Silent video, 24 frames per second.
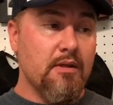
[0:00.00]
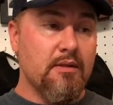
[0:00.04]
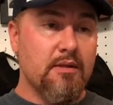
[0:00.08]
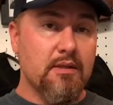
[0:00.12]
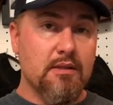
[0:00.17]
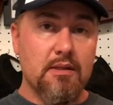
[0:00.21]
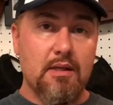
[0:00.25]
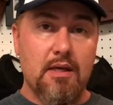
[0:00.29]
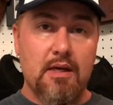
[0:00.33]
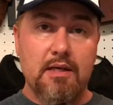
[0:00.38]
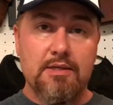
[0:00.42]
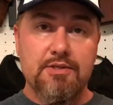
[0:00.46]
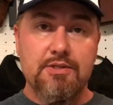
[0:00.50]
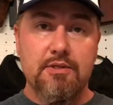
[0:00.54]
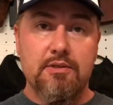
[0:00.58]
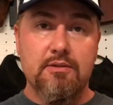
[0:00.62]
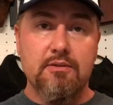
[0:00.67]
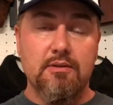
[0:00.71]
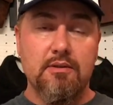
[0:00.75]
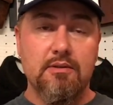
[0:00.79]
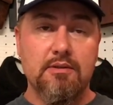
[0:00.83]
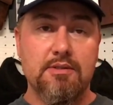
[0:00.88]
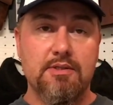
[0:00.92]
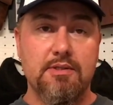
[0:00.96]
the
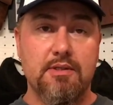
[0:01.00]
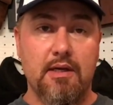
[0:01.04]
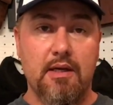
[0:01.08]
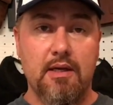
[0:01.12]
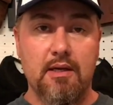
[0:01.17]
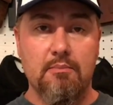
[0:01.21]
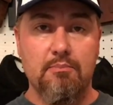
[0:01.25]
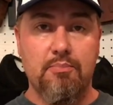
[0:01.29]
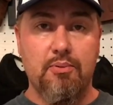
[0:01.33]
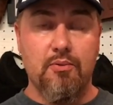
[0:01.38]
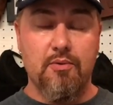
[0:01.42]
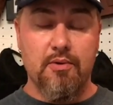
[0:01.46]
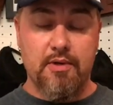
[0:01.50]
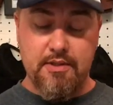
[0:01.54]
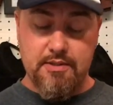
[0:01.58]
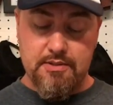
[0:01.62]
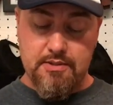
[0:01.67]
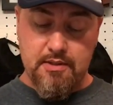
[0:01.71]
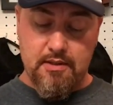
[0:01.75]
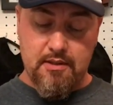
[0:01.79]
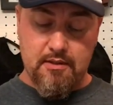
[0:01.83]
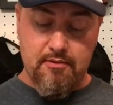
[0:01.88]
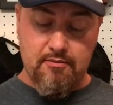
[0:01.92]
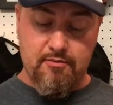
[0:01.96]
logical
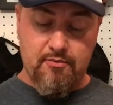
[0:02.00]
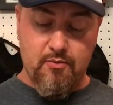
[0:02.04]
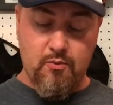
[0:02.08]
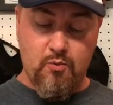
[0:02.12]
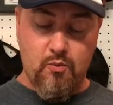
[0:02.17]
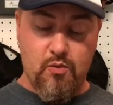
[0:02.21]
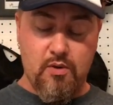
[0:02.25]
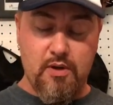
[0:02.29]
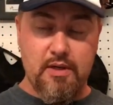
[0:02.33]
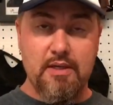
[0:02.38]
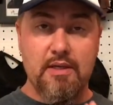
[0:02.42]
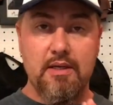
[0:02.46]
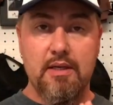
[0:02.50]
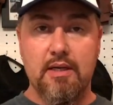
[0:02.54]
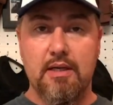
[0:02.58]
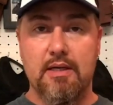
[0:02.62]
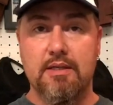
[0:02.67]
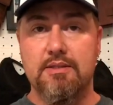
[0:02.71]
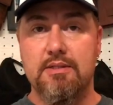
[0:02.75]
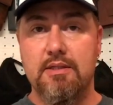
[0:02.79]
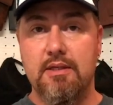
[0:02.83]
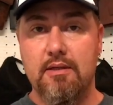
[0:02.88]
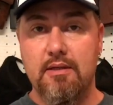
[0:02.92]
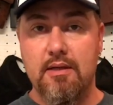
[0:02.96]
standpoint of what
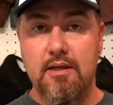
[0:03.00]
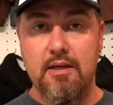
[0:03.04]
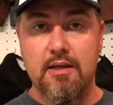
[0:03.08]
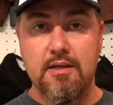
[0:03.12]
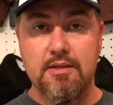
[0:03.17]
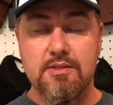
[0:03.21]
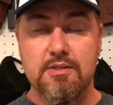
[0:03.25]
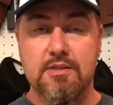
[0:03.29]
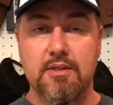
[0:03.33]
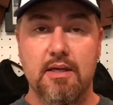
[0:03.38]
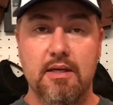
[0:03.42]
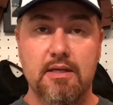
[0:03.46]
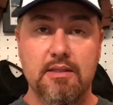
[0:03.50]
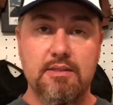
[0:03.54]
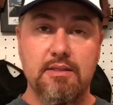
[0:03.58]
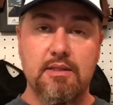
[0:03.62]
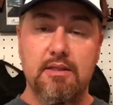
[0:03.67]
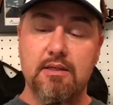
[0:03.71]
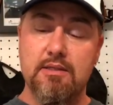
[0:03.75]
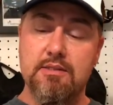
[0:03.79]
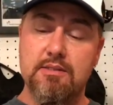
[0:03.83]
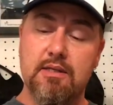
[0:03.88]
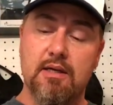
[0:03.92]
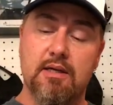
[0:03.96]
nicotine is.
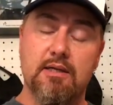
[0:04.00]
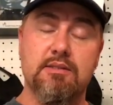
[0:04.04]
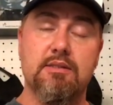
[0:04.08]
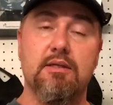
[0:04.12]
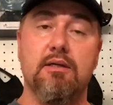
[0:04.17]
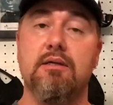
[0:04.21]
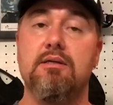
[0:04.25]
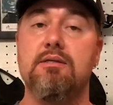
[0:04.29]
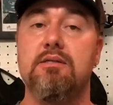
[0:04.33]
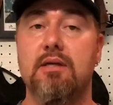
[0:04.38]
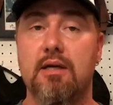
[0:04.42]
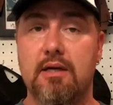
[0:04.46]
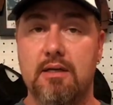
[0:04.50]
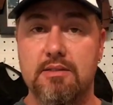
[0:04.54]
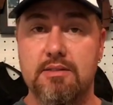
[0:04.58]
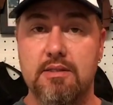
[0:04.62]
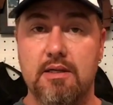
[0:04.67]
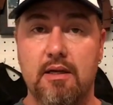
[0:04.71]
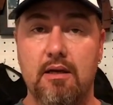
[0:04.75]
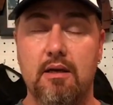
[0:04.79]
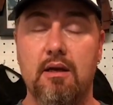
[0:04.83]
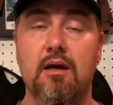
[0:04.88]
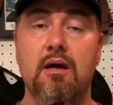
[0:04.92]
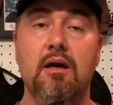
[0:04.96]
Nicotine is nicotine is
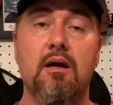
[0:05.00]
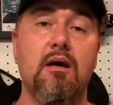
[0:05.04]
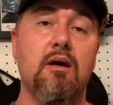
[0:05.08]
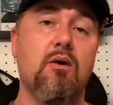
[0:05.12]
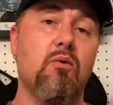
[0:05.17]
nicotine.